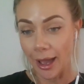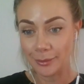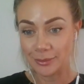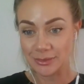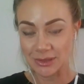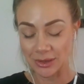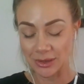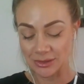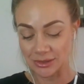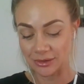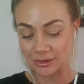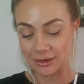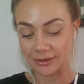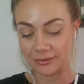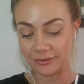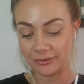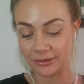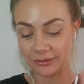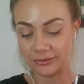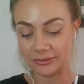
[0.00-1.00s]
I'm so sorry.
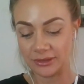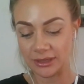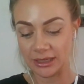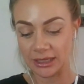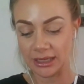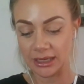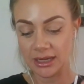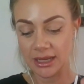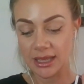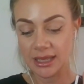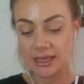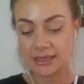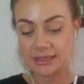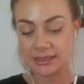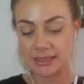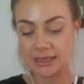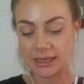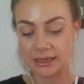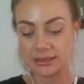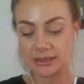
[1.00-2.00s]
15,
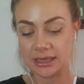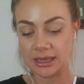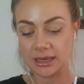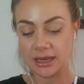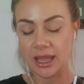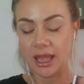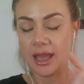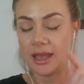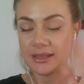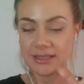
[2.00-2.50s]
16,